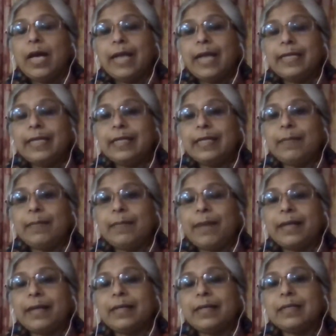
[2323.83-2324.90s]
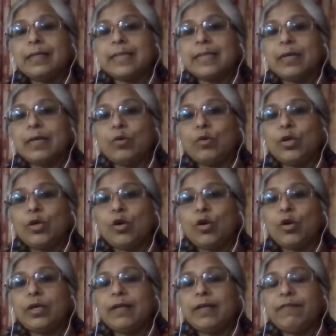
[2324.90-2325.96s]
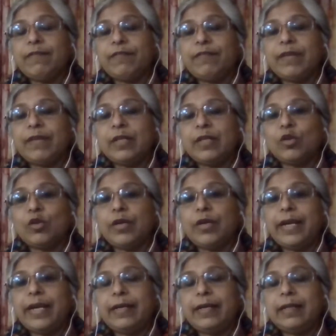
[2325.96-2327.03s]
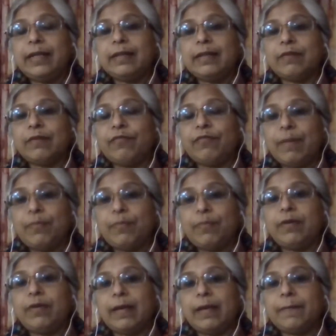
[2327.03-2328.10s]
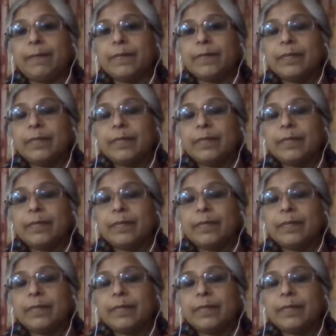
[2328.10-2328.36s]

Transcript: I think the practicals are going on till 15th or 18th February,